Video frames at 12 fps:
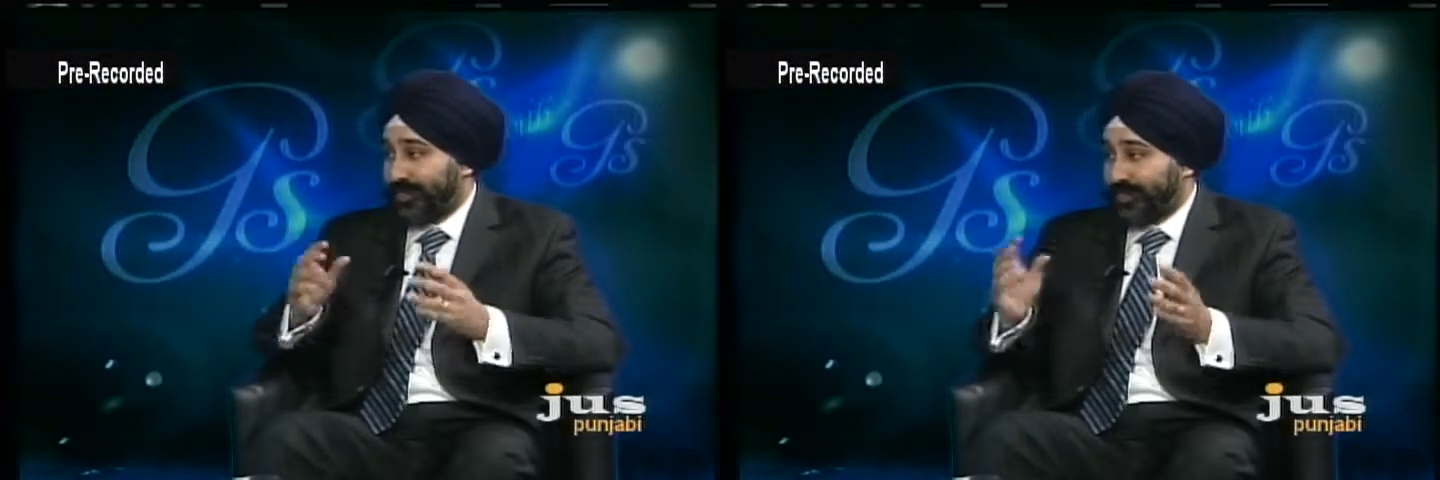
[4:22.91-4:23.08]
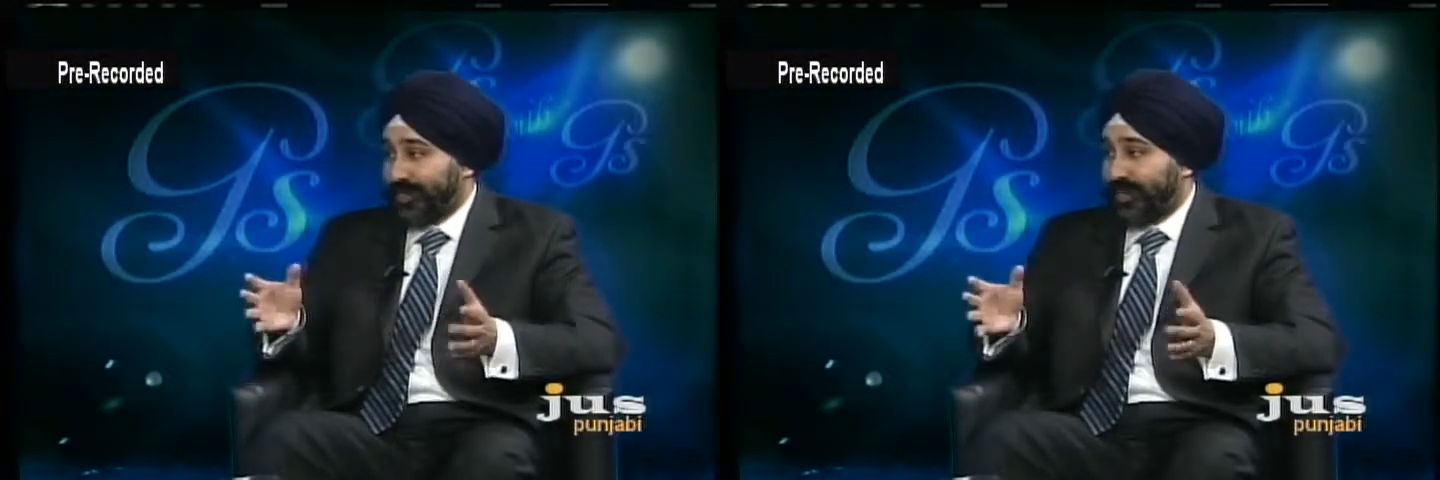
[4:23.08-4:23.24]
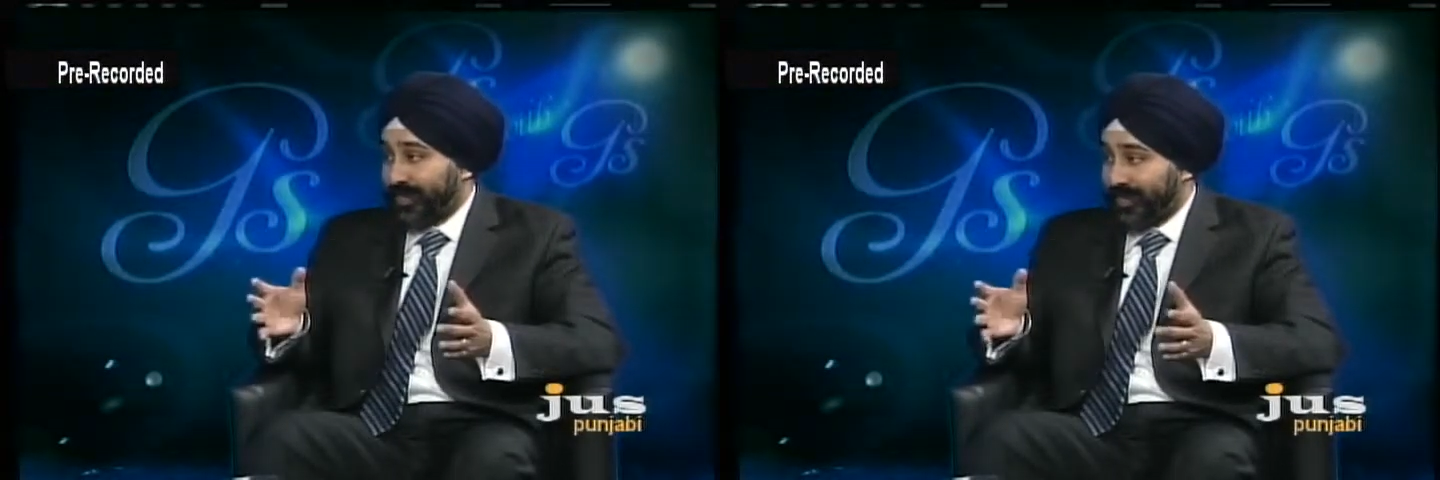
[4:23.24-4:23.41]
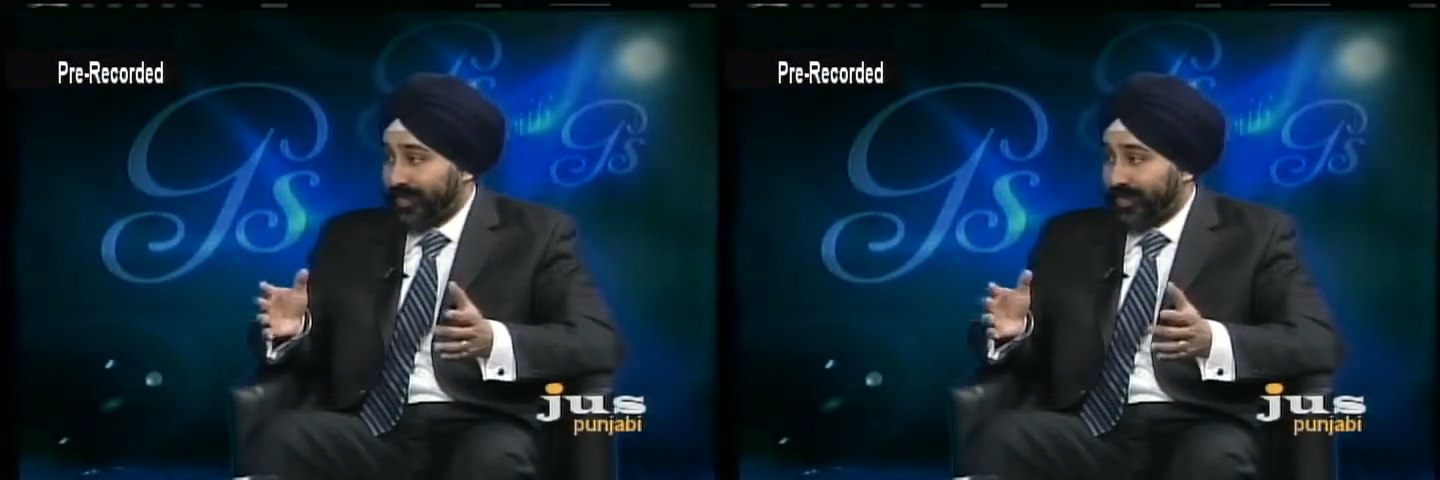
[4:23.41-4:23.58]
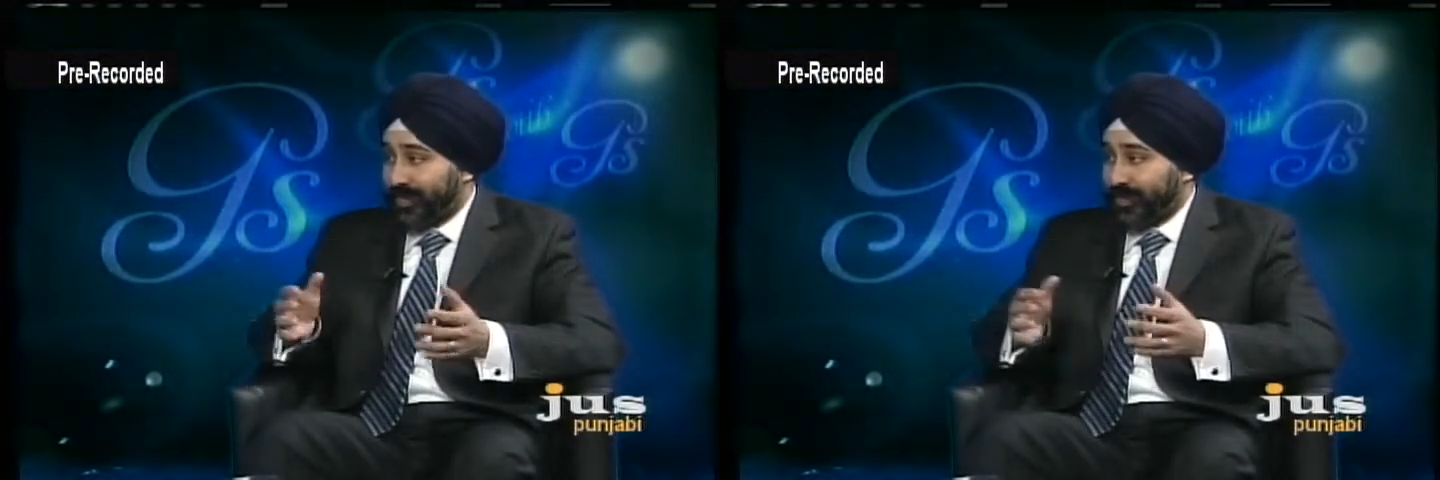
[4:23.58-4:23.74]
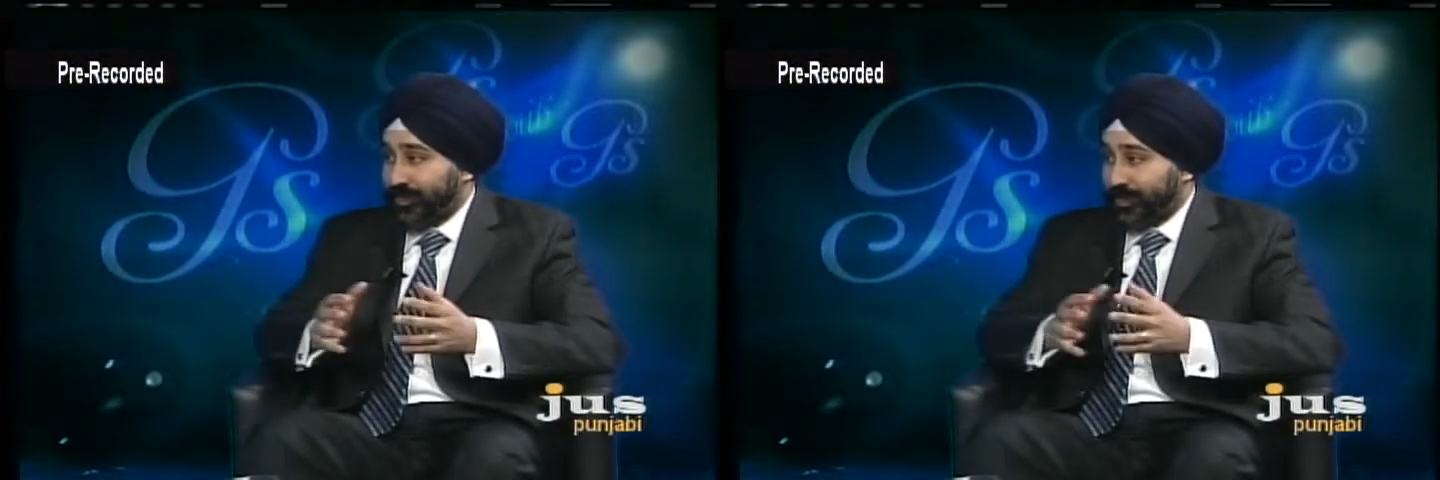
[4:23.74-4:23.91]
Sikhi
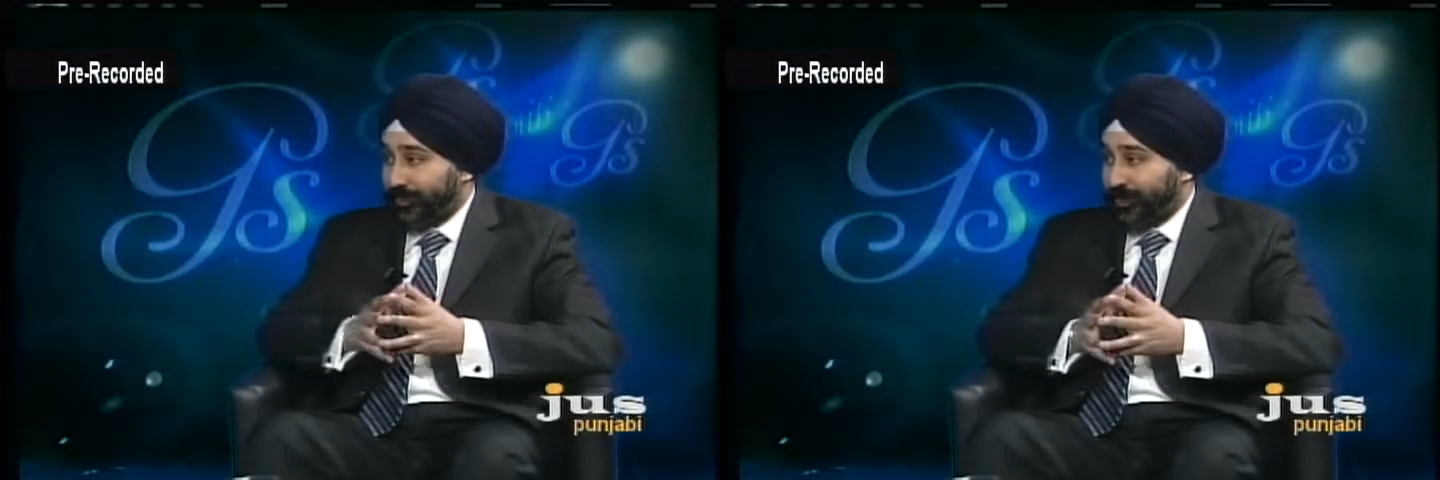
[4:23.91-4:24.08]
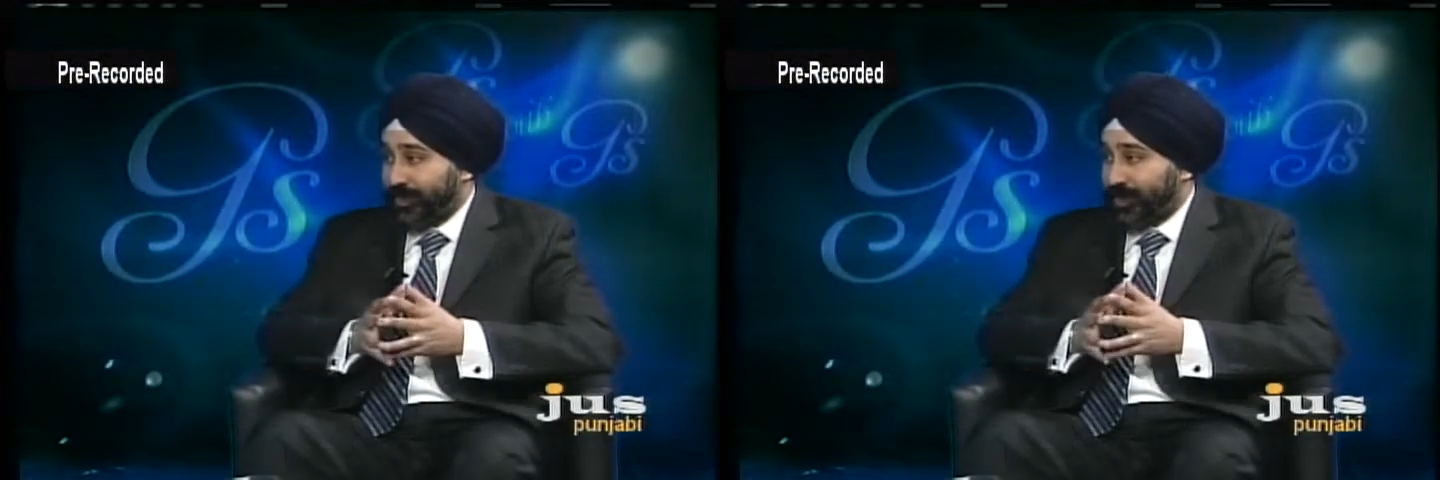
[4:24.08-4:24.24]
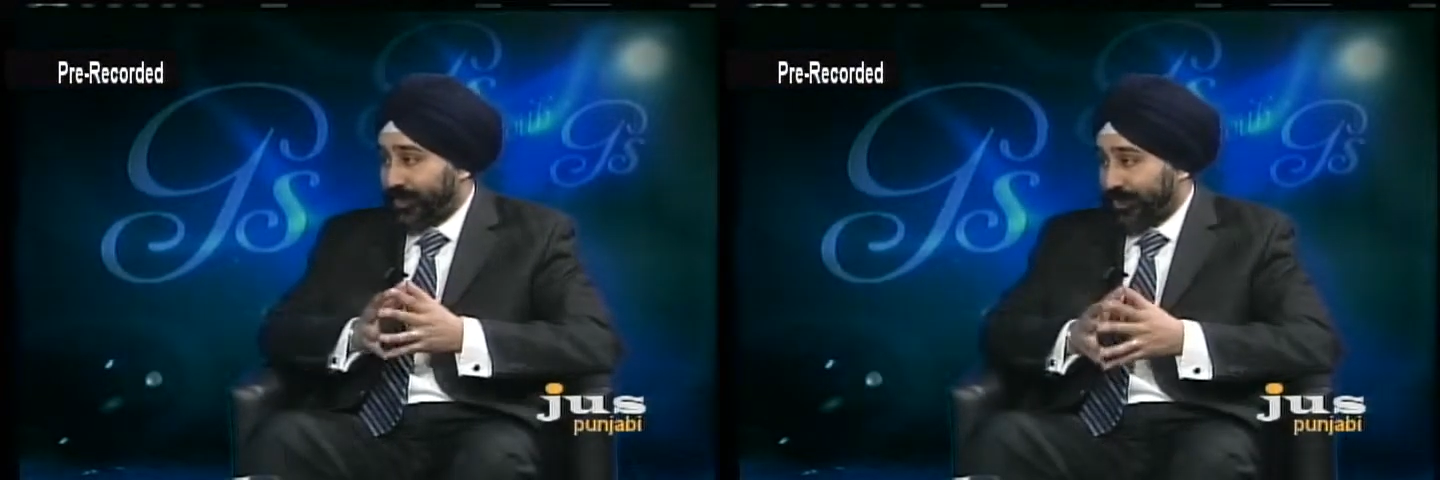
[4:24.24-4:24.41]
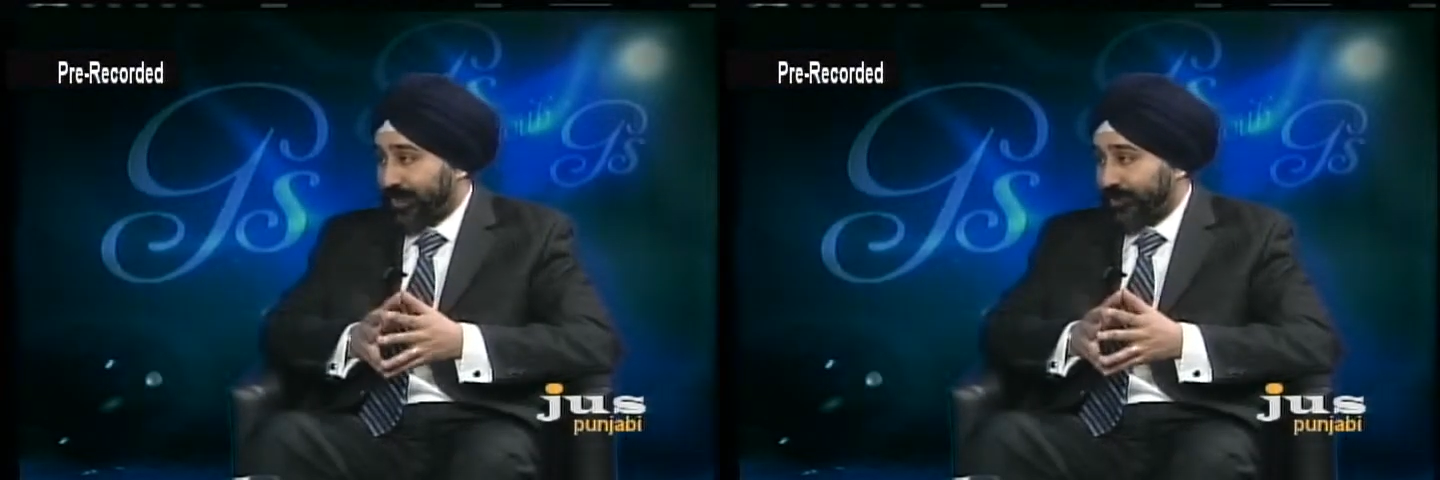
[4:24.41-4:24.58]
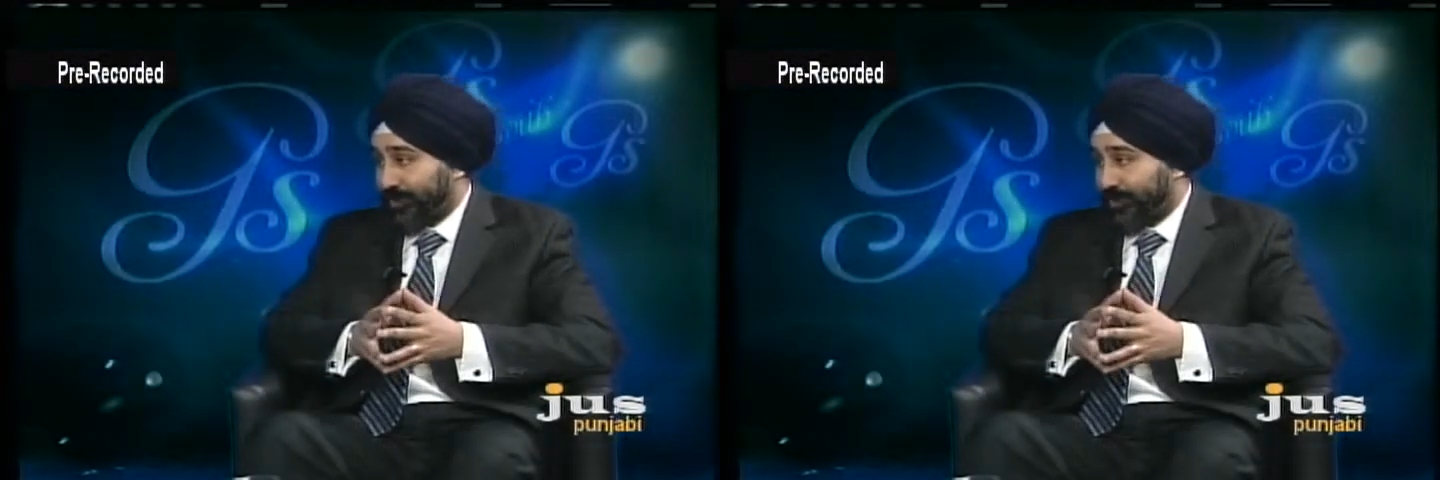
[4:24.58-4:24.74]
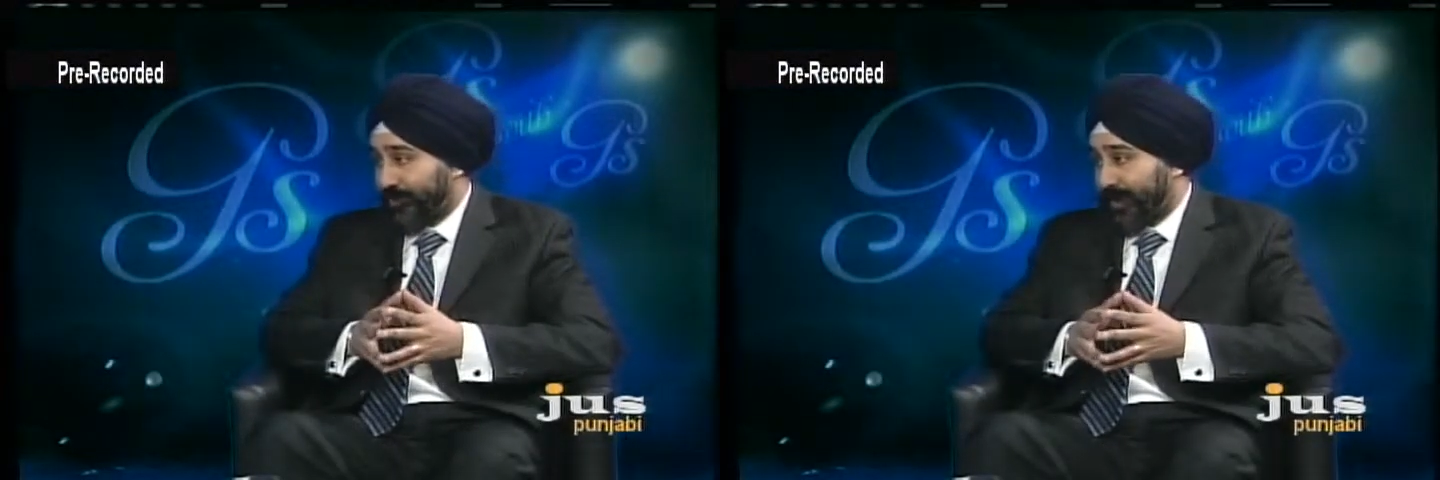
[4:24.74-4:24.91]
to be
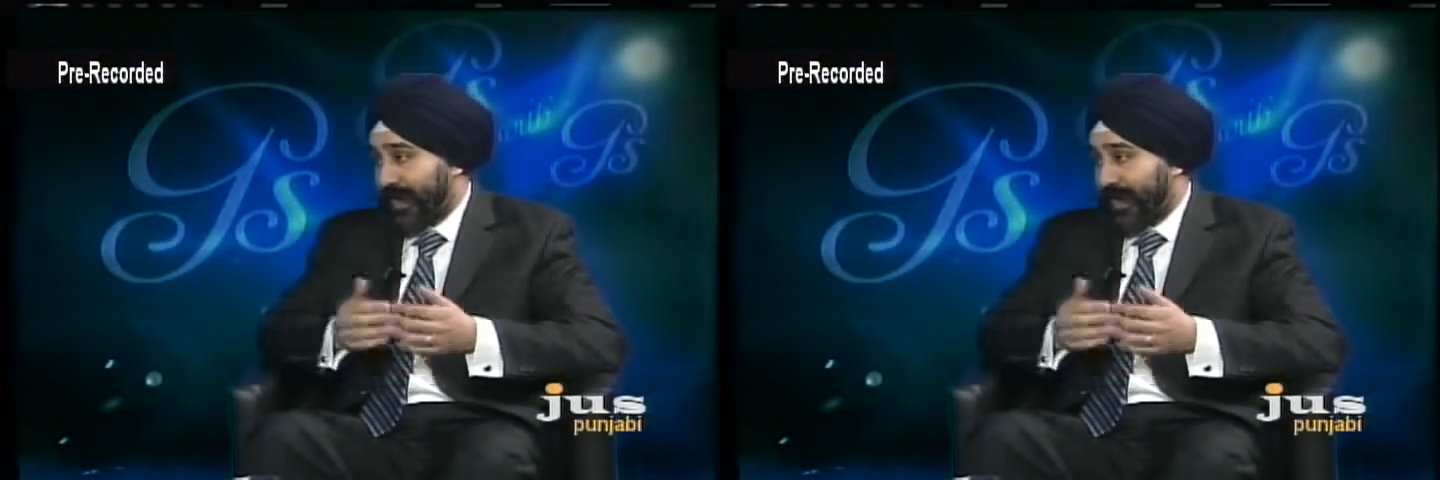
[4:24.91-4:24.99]
successful.